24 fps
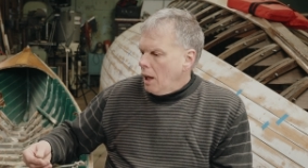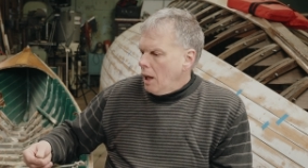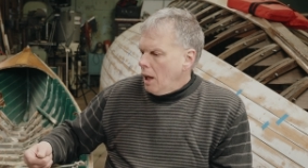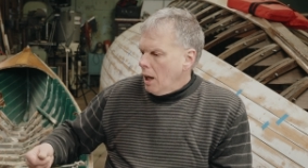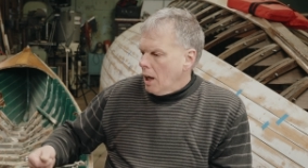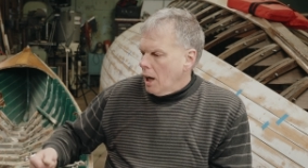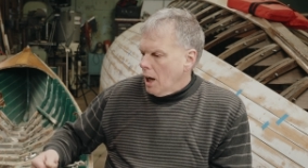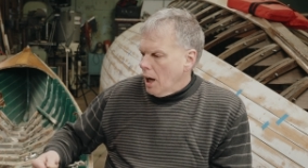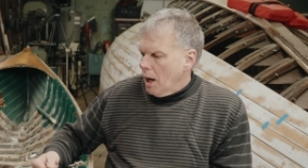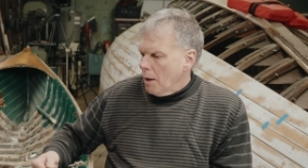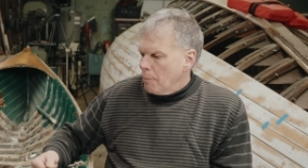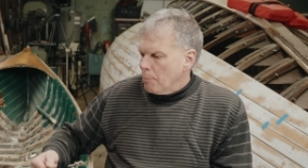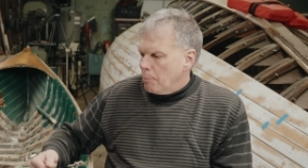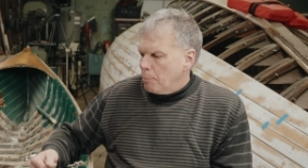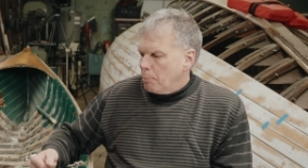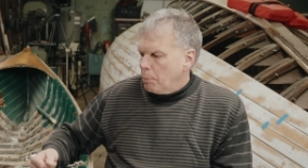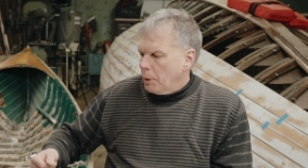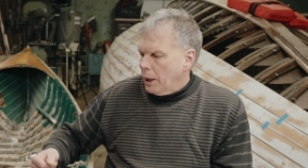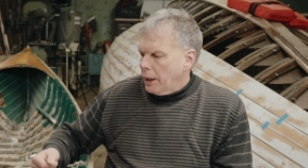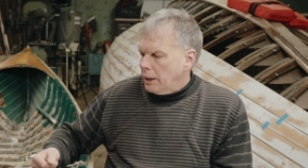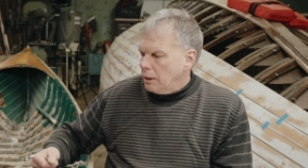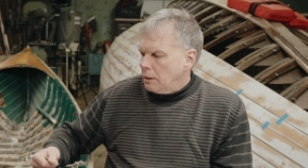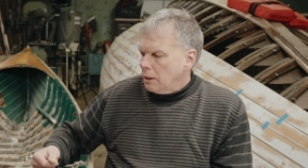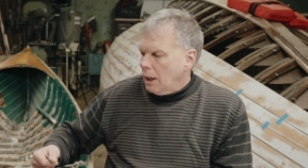
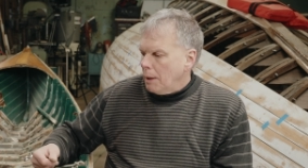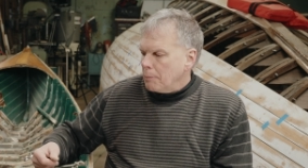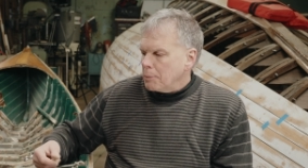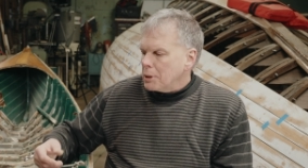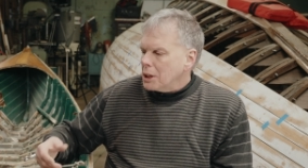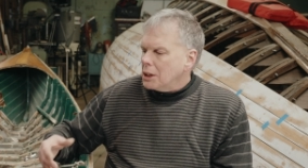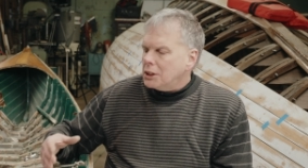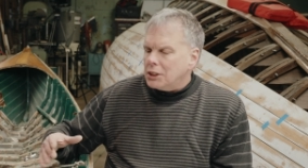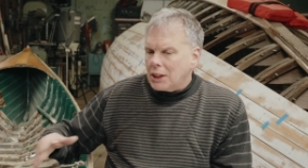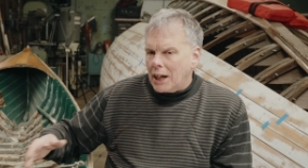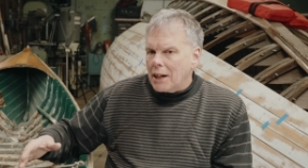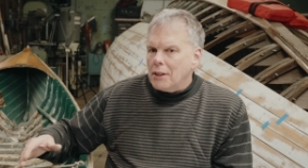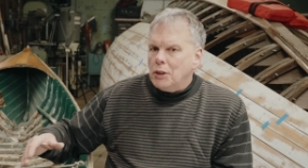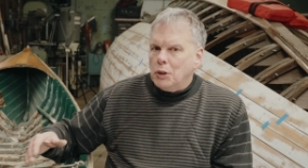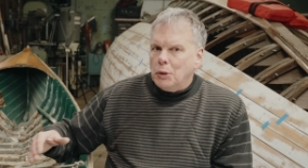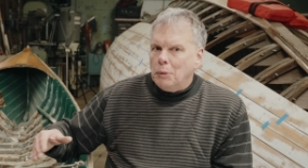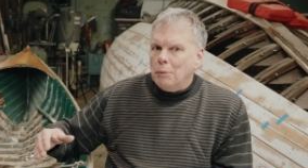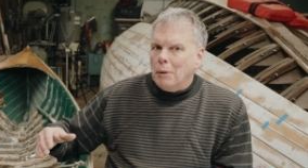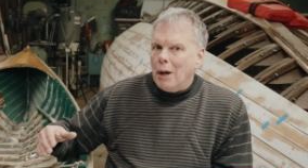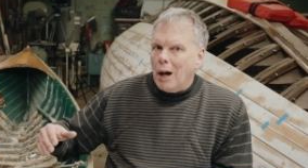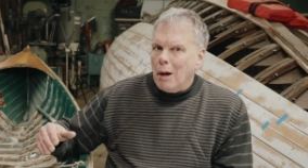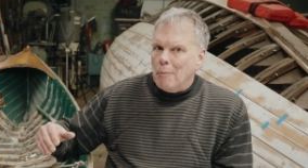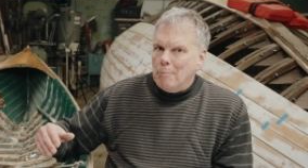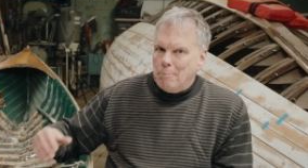But I'm going to try to
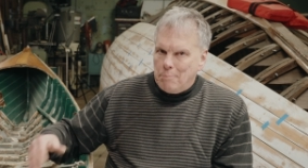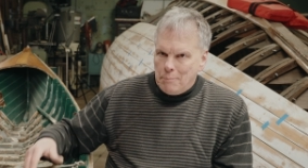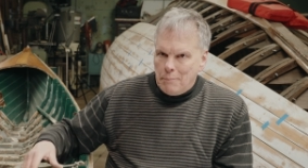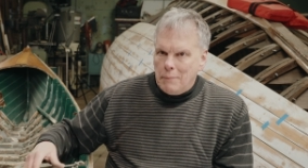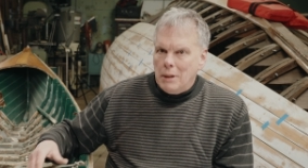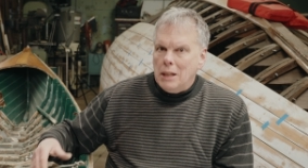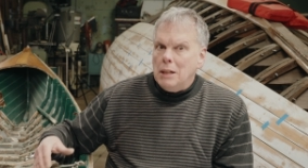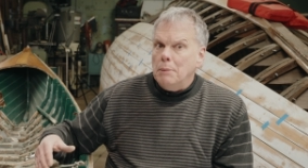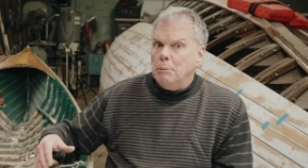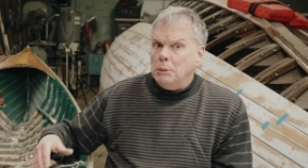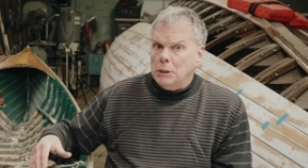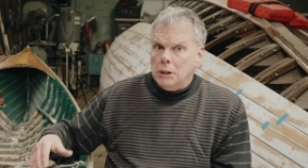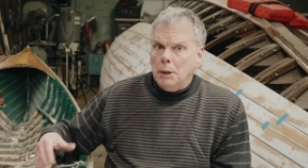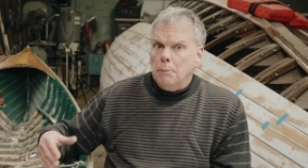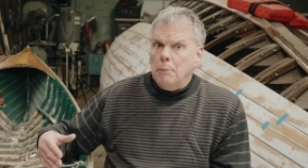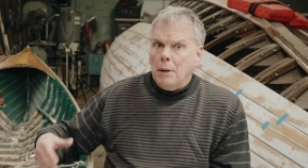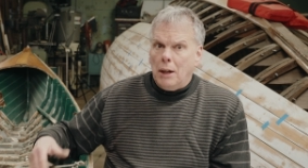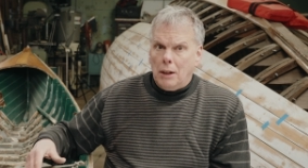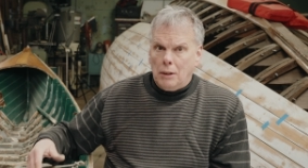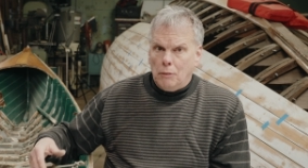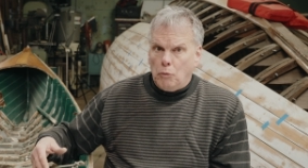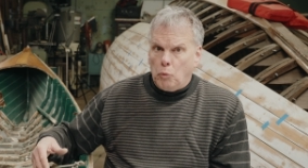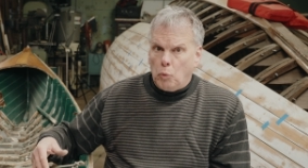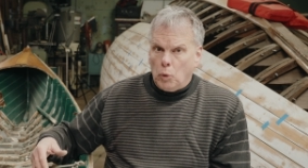do a minimal
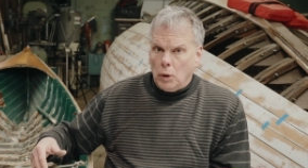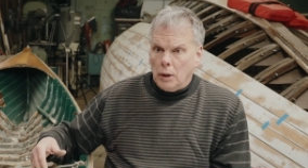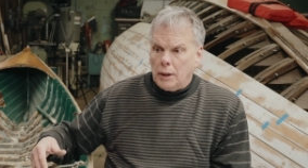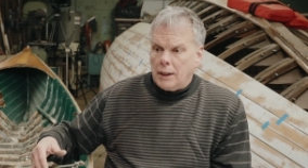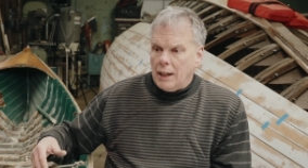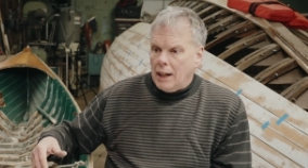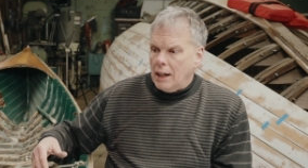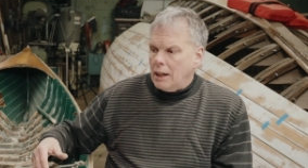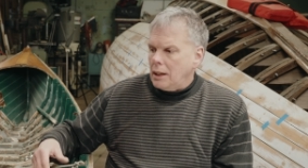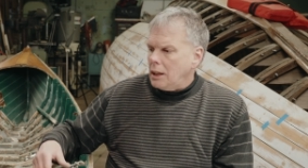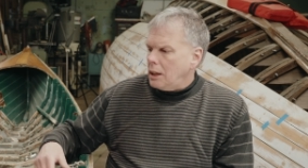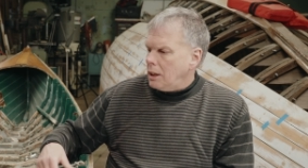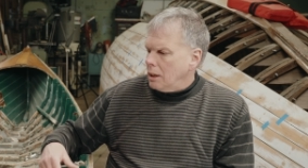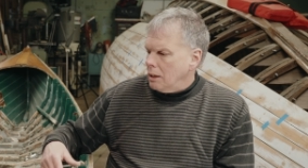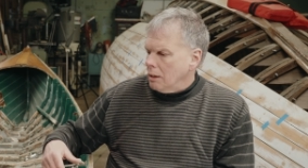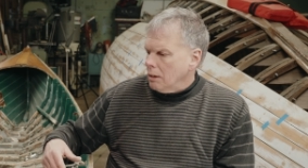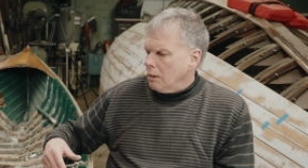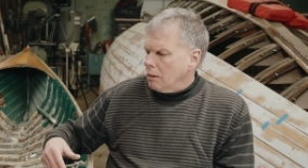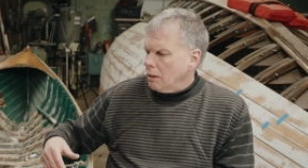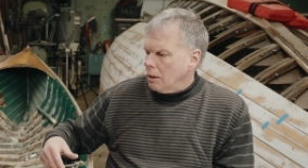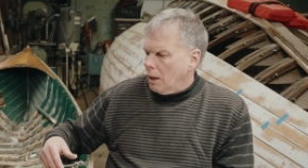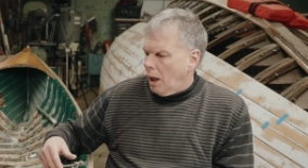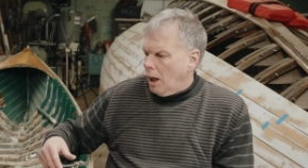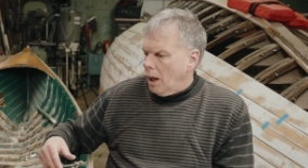amount of work on
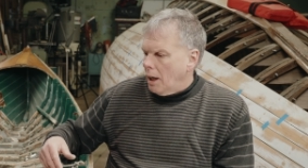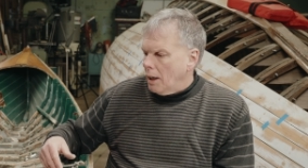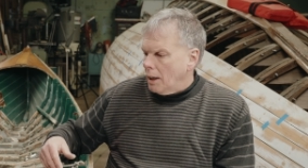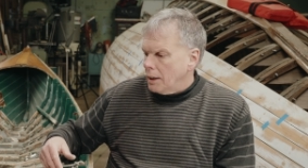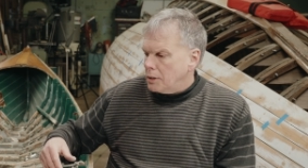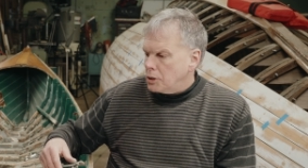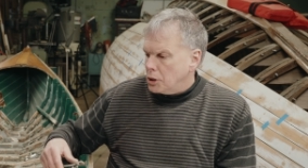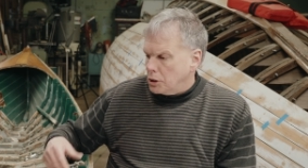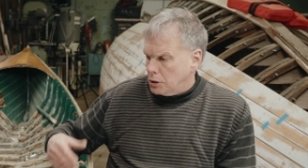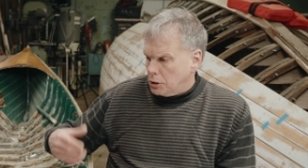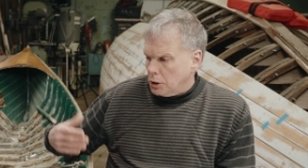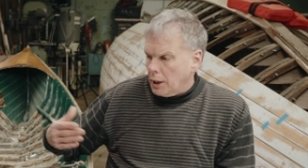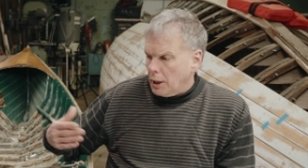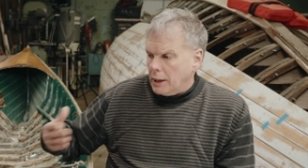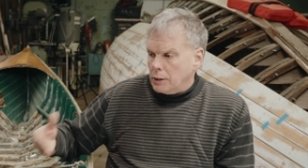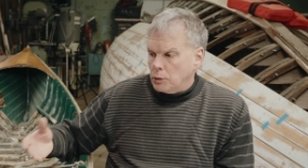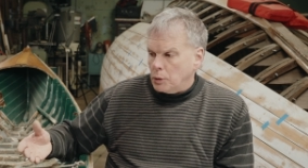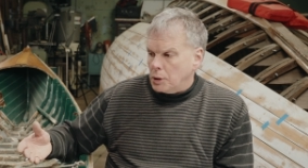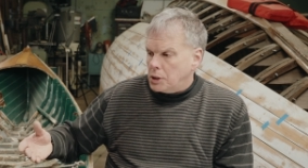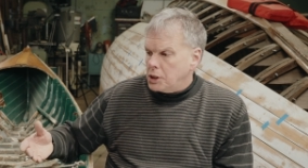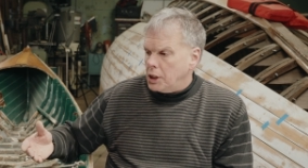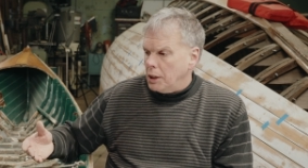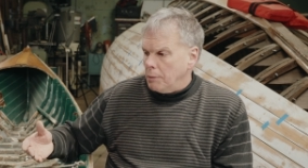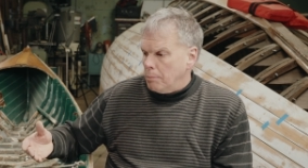here to try to
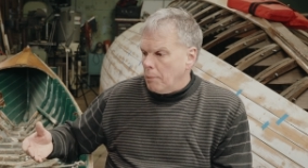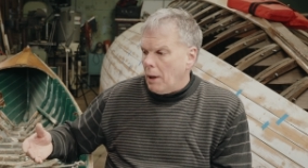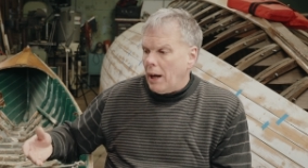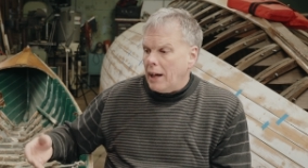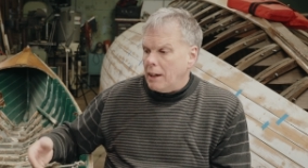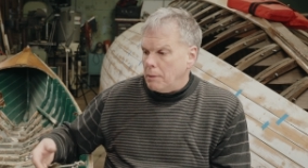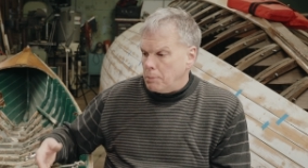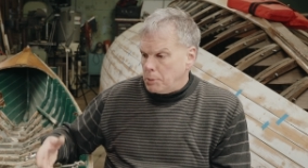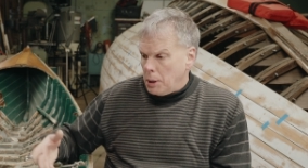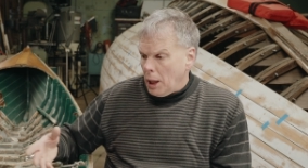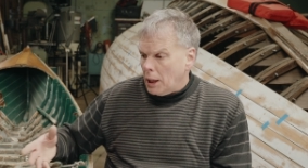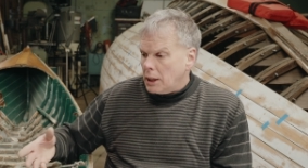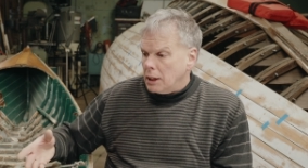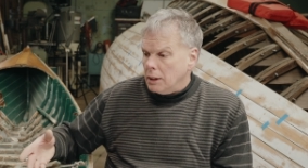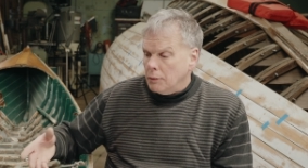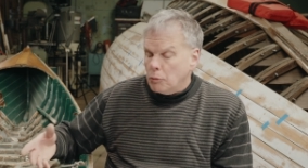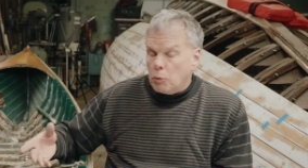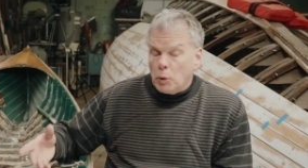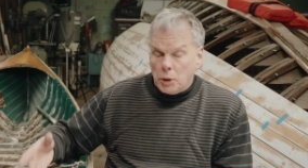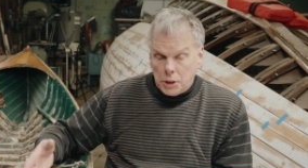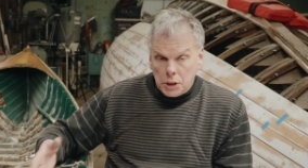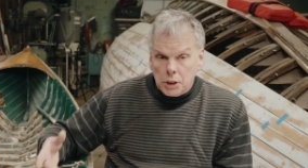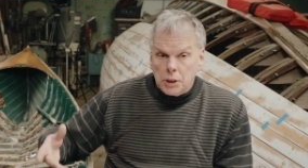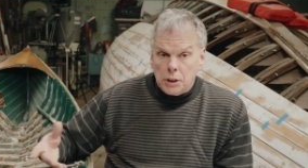achieve my objective,
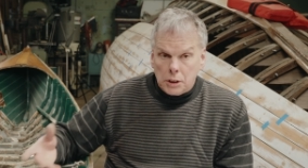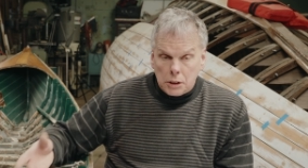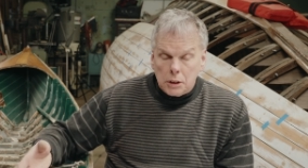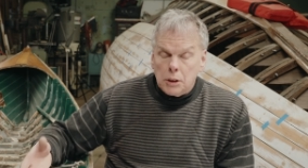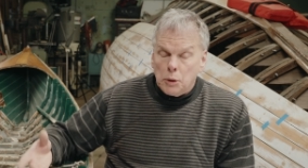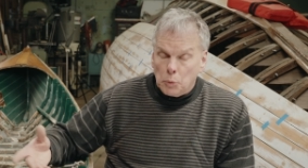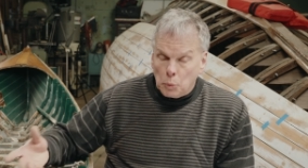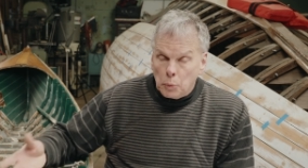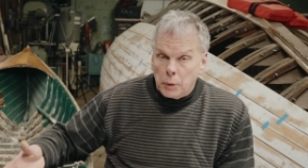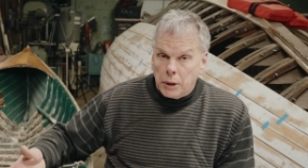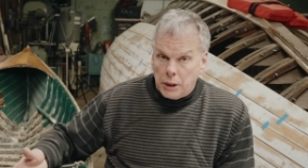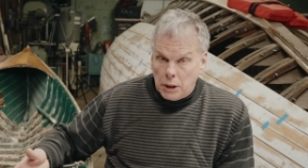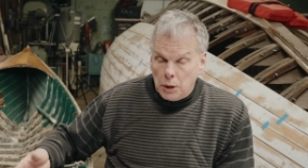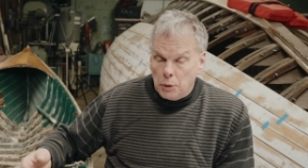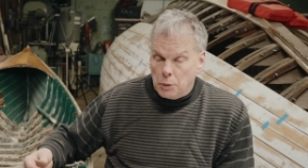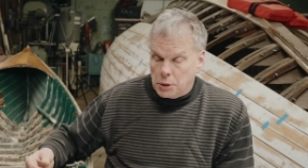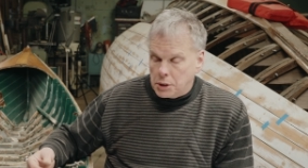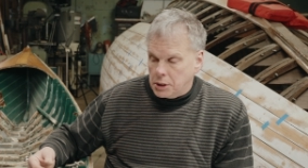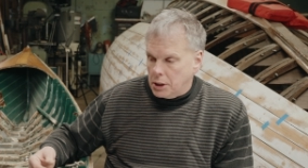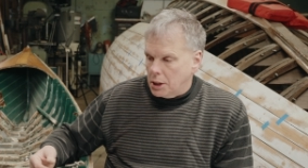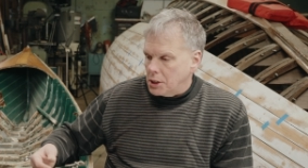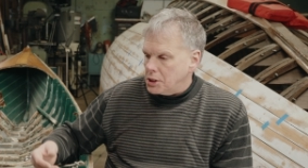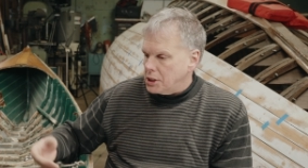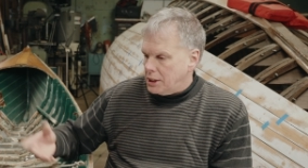which is to reuse
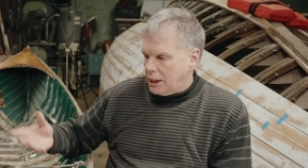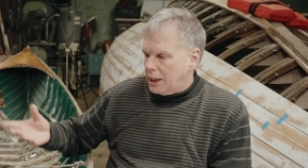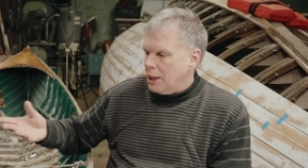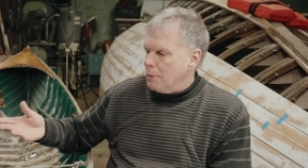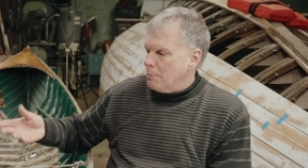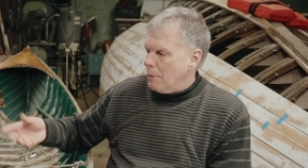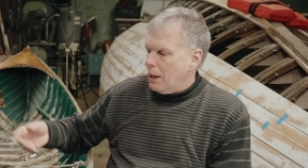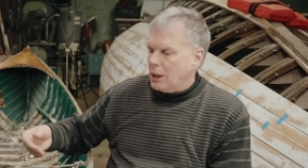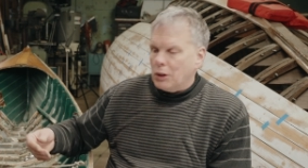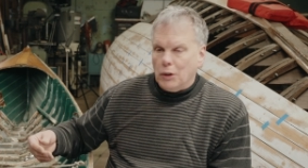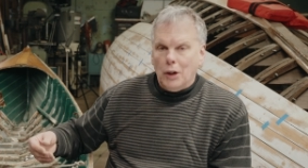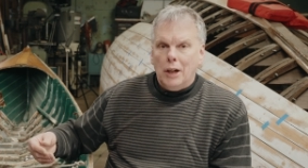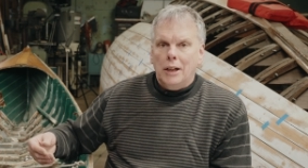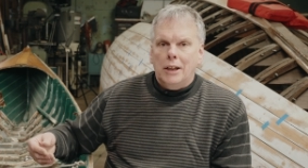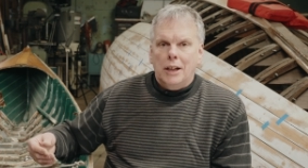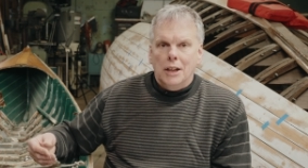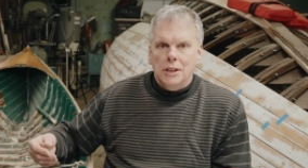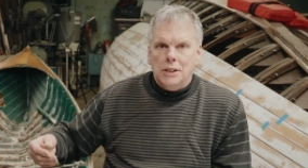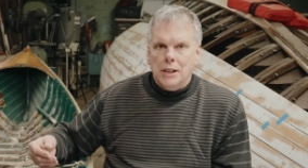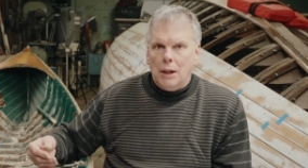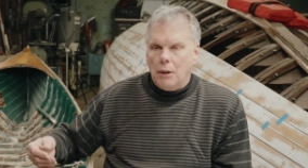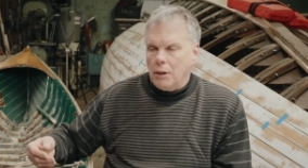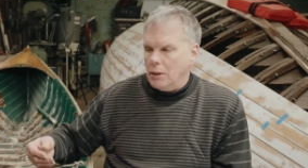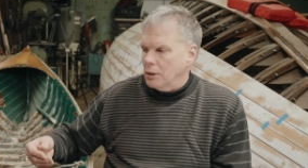this, to get my
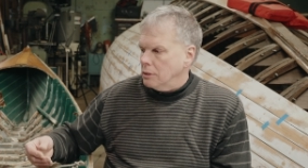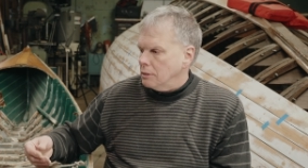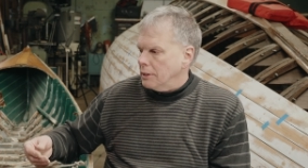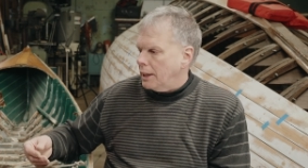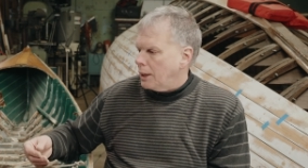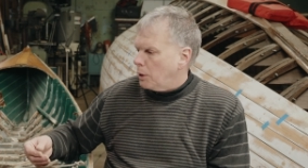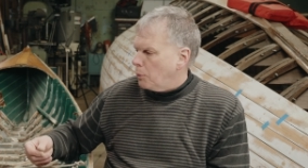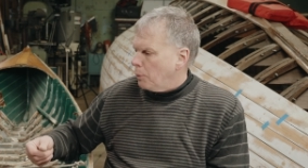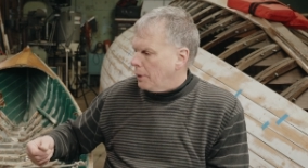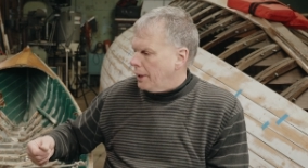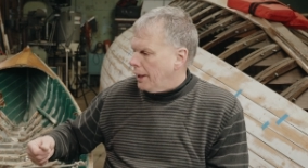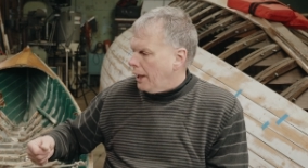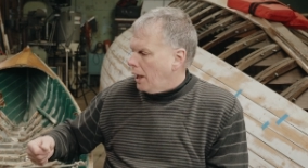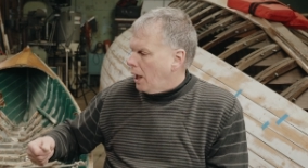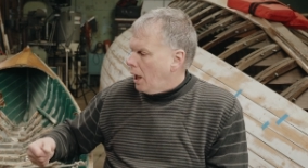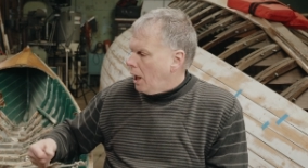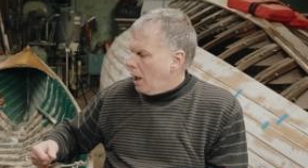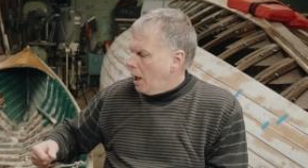grandkids out on the lake with it.